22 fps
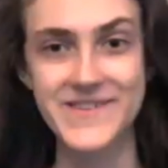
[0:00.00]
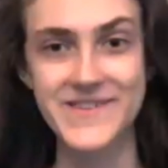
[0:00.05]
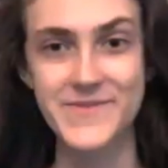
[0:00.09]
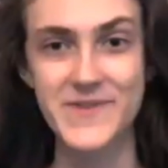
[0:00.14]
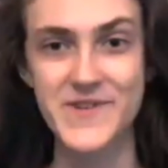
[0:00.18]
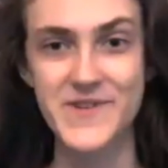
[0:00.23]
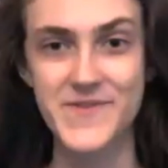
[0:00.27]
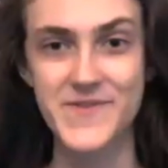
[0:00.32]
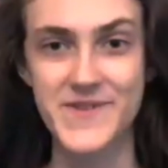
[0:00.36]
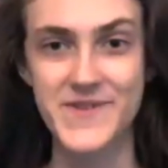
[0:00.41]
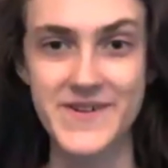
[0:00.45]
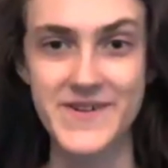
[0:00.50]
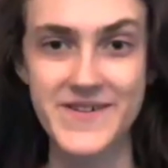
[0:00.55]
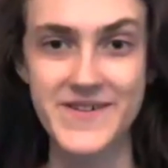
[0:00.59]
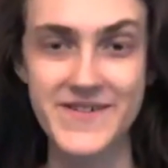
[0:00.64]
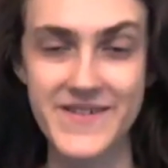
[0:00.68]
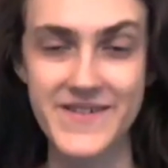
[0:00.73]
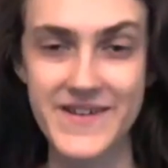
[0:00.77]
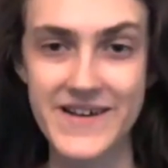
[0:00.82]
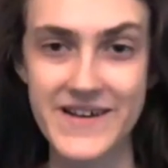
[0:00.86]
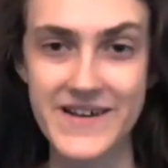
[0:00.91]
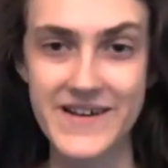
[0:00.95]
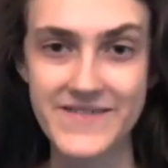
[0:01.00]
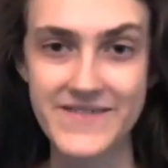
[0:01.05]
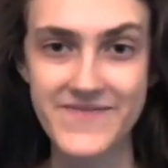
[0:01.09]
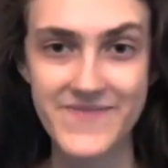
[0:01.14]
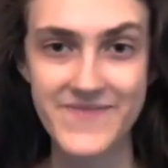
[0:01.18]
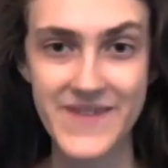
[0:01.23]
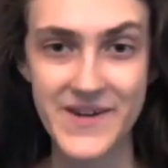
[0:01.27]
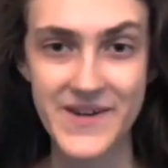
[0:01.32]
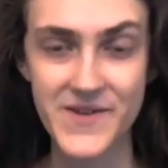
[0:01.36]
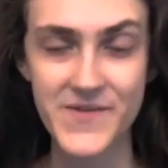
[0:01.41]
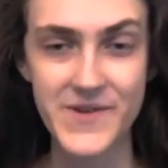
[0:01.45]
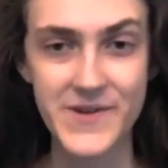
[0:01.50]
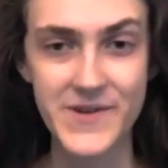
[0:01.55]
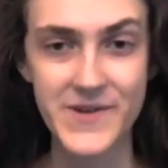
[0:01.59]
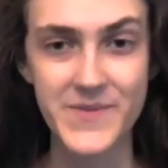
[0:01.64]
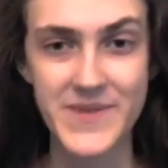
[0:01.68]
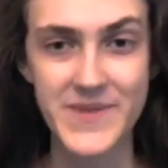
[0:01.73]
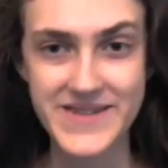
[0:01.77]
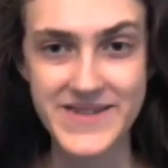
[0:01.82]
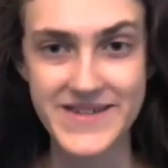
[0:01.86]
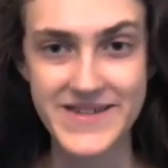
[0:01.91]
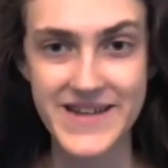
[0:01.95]
so much for interviewing
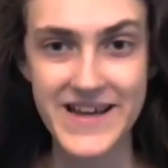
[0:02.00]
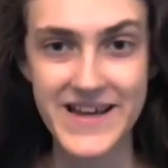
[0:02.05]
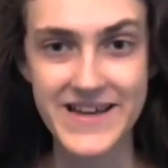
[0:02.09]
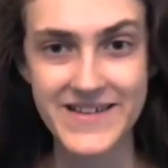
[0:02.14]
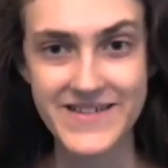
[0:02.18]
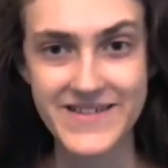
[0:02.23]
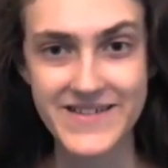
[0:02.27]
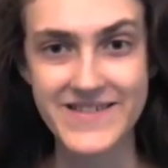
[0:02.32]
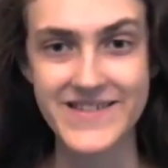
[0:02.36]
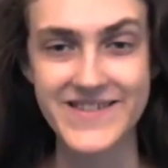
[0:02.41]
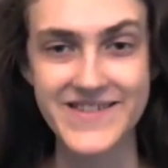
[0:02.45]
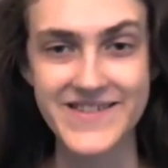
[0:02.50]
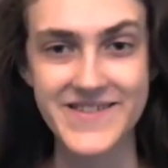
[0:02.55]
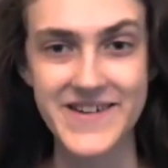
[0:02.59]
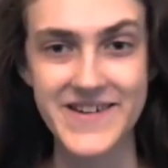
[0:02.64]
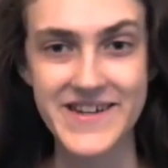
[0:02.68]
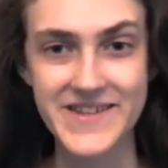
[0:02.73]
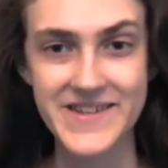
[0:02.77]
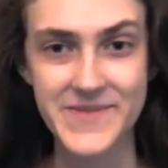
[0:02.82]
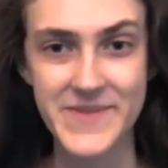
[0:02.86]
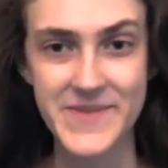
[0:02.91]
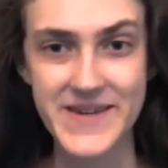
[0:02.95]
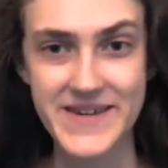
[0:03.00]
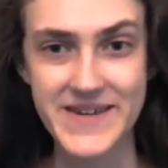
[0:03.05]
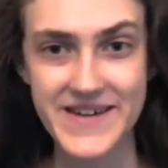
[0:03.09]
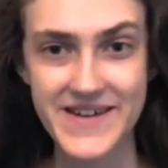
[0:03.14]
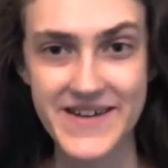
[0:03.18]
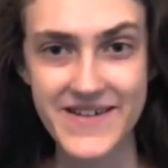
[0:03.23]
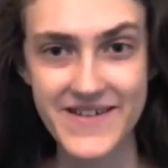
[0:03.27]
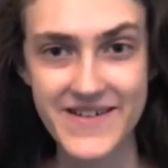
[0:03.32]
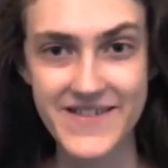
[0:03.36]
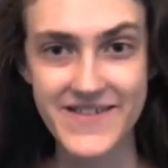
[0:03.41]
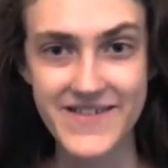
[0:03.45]
me today. It's great to be here.